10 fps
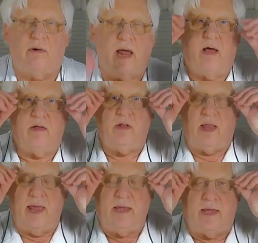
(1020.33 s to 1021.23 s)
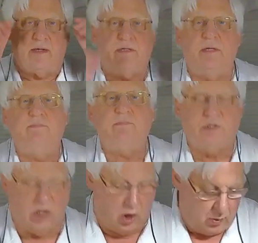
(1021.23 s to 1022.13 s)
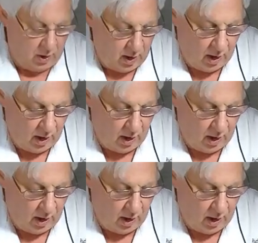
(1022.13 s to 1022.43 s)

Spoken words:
and how you like it. So,